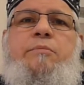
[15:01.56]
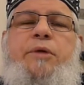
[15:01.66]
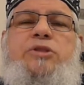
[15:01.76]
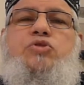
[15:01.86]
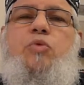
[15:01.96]

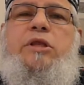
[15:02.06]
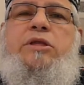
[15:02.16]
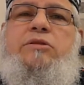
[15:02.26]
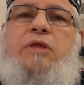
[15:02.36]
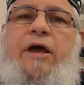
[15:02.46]
punctual
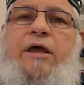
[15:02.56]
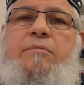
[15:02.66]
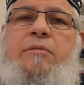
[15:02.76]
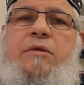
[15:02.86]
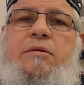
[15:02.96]
in
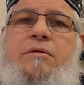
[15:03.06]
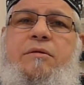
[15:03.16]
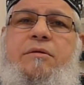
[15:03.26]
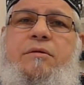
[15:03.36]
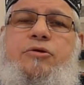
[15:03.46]
time,
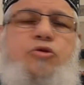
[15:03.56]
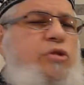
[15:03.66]
you